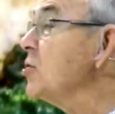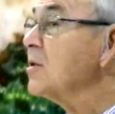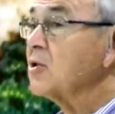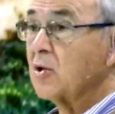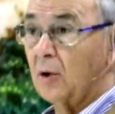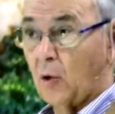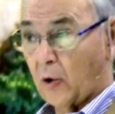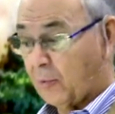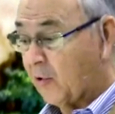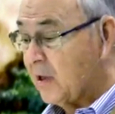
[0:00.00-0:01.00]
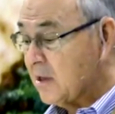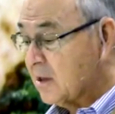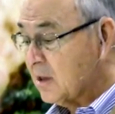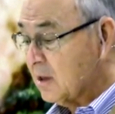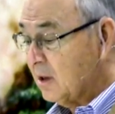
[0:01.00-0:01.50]
just as the lower
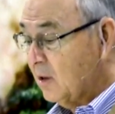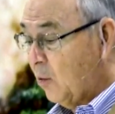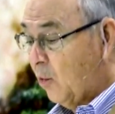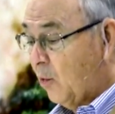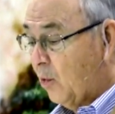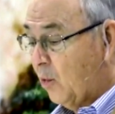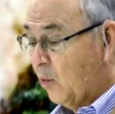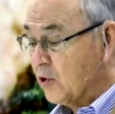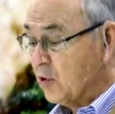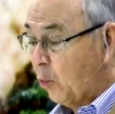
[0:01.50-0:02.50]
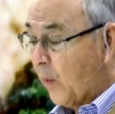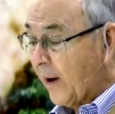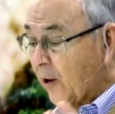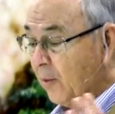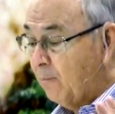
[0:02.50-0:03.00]
priests, was to
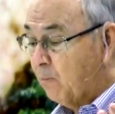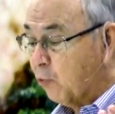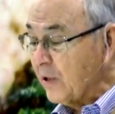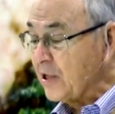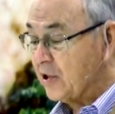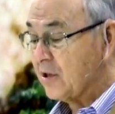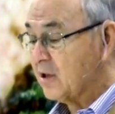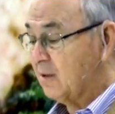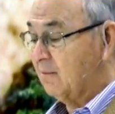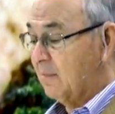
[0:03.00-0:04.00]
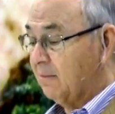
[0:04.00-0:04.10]
wear breeches,